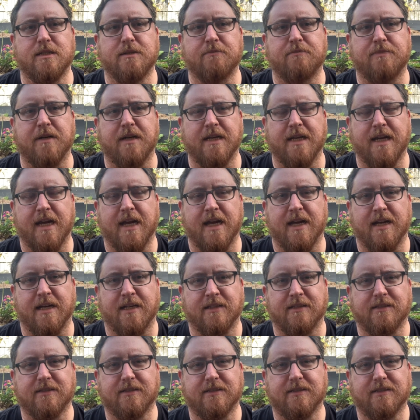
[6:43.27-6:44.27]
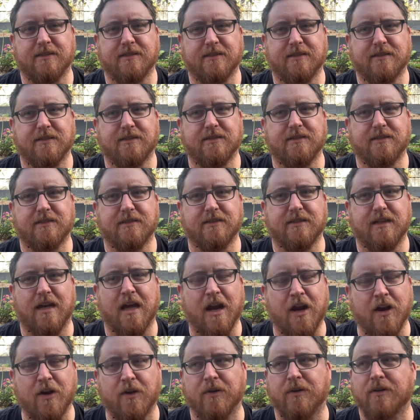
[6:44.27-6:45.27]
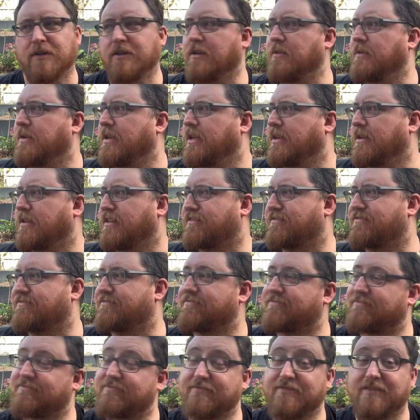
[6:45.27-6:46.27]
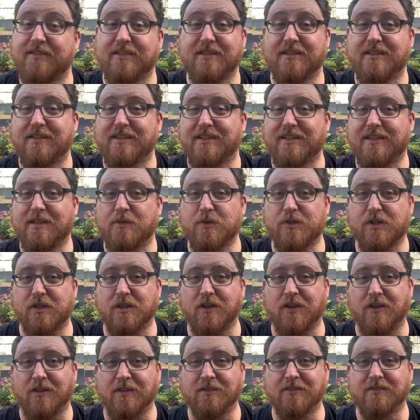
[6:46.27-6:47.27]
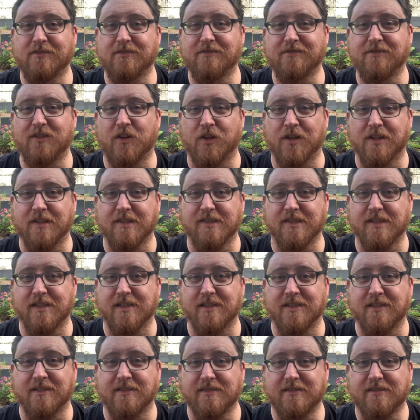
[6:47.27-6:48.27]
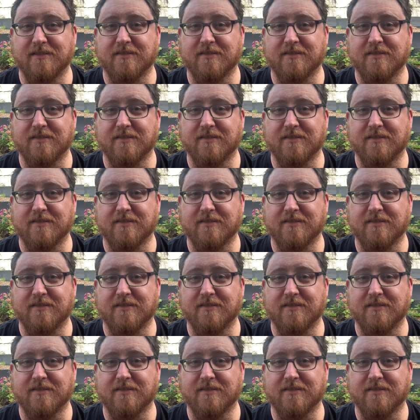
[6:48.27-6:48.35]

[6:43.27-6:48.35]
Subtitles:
But yeah, I don't know, it was a lot, honestly.